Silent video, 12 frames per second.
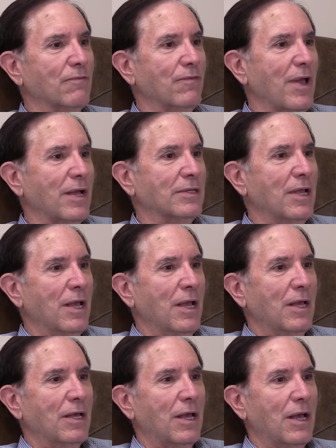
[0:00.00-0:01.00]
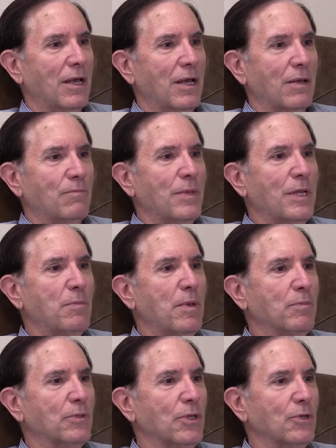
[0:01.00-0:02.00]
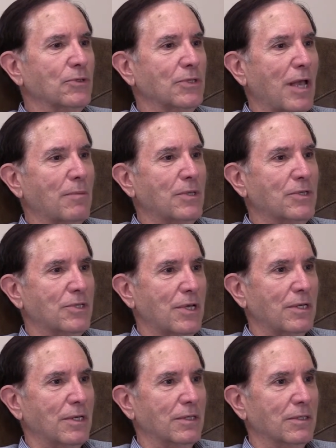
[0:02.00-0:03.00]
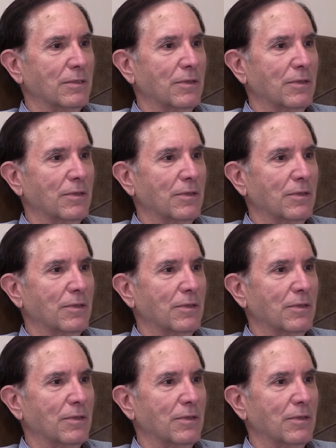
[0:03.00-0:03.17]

In fact, uh, many people know Simon Sinek,